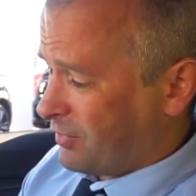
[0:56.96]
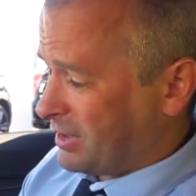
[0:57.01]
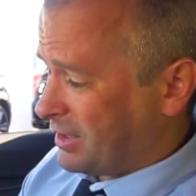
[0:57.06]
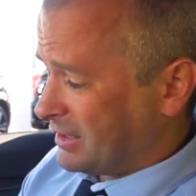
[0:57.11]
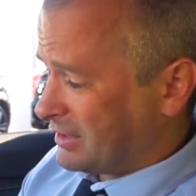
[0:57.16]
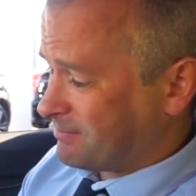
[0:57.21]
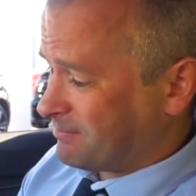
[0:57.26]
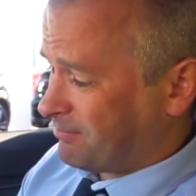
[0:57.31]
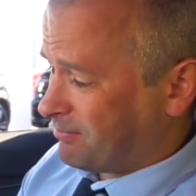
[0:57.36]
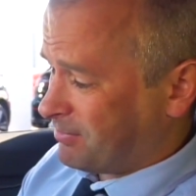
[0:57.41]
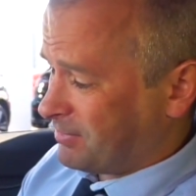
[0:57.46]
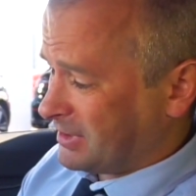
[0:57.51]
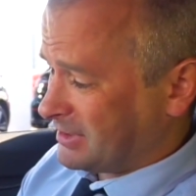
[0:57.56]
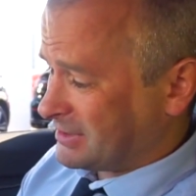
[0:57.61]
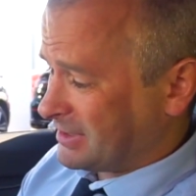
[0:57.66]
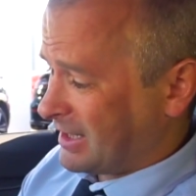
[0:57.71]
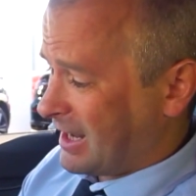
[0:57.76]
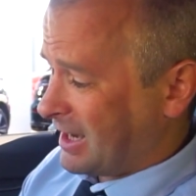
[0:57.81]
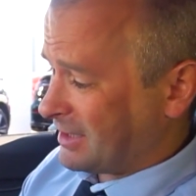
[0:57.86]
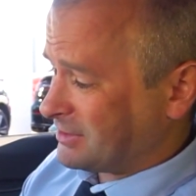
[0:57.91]
with these
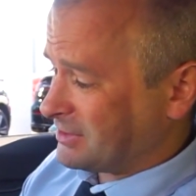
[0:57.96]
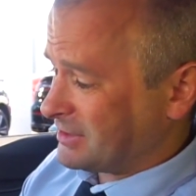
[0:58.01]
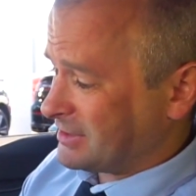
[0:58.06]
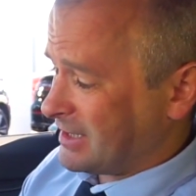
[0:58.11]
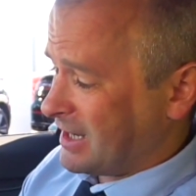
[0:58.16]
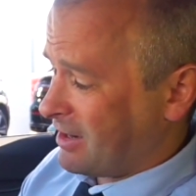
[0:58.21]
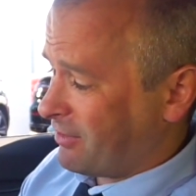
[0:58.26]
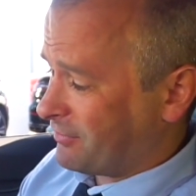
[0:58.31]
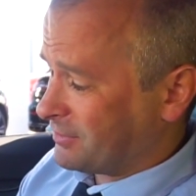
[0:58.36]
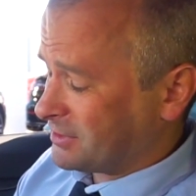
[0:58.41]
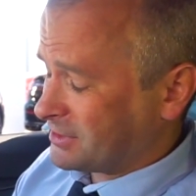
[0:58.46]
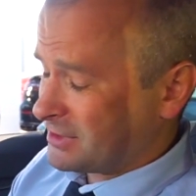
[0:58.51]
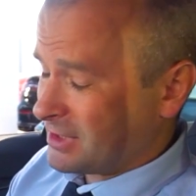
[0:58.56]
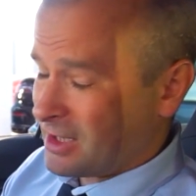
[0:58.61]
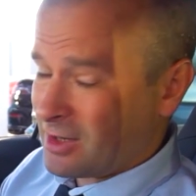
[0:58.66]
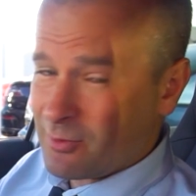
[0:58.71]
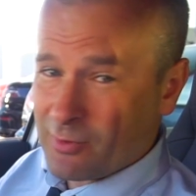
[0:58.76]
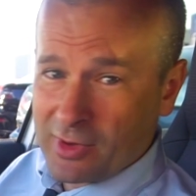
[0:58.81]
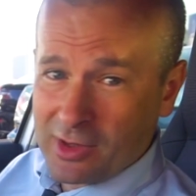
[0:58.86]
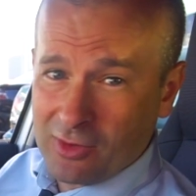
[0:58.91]
selectors here on the
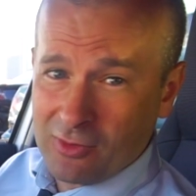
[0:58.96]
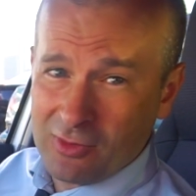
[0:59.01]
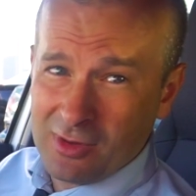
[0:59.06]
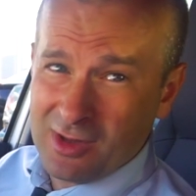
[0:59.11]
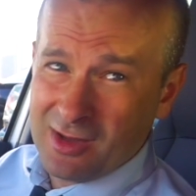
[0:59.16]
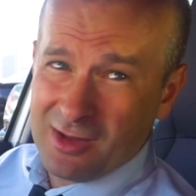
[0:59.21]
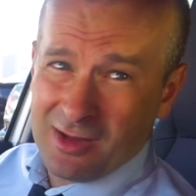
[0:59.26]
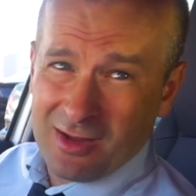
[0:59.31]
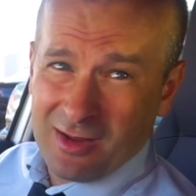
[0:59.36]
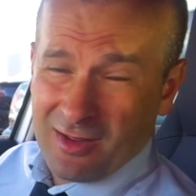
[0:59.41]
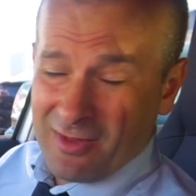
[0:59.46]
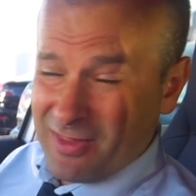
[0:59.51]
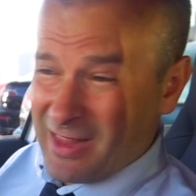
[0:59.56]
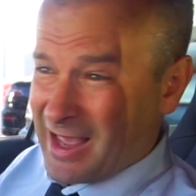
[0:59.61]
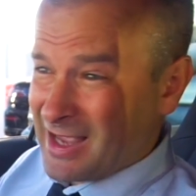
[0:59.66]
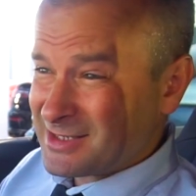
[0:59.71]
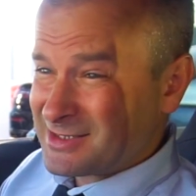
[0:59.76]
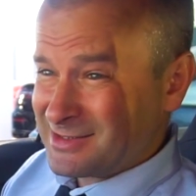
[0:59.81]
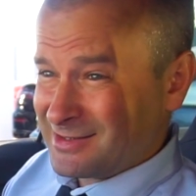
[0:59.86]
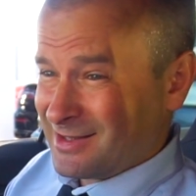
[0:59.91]
steering wheel,
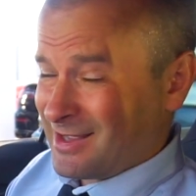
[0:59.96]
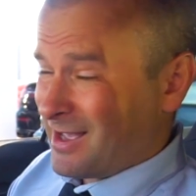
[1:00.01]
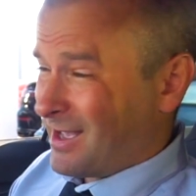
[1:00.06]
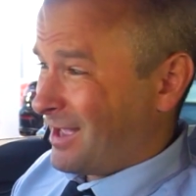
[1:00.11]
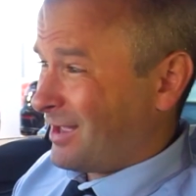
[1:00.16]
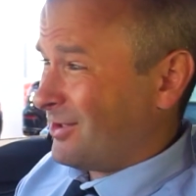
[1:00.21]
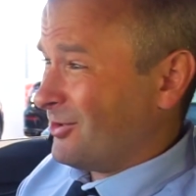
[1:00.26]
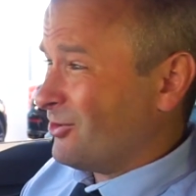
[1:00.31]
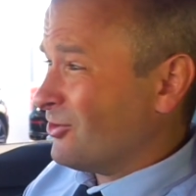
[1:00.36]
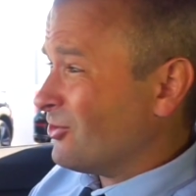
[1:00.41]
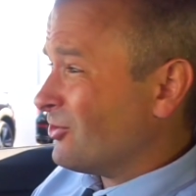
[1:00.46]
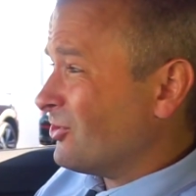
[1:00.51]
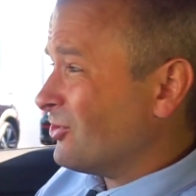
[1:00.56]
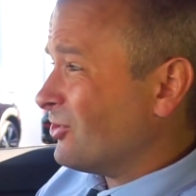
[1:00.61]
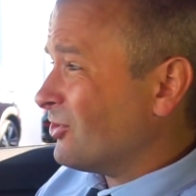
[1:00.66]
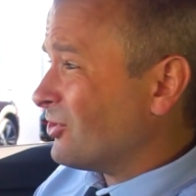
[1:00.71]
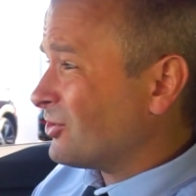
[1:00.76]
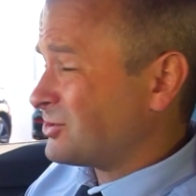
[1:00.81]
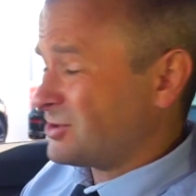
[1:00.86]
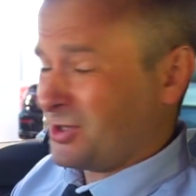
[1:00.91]
that's
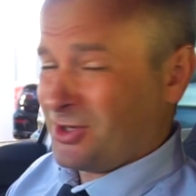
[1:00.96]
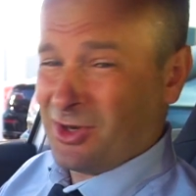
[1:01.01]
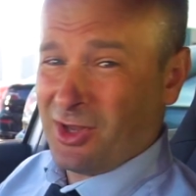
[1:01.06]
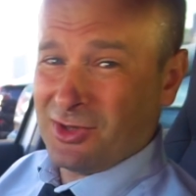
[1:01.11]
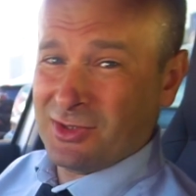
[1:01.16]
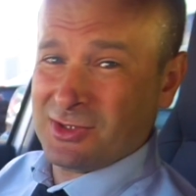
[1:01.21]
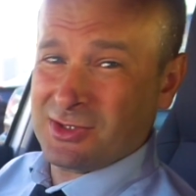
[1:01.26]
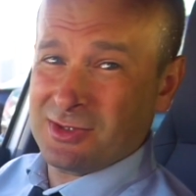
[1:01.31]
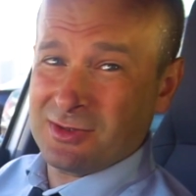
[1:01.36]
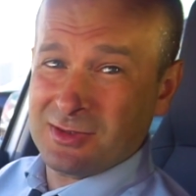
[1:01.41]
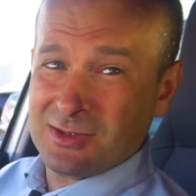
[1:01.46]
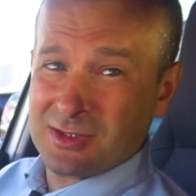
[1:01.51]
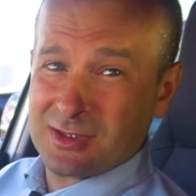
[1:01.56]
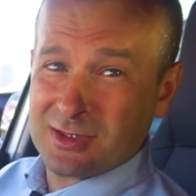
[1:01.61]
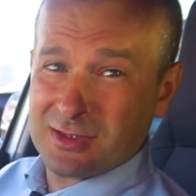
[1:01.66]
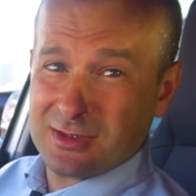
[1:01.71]
utter nonsense.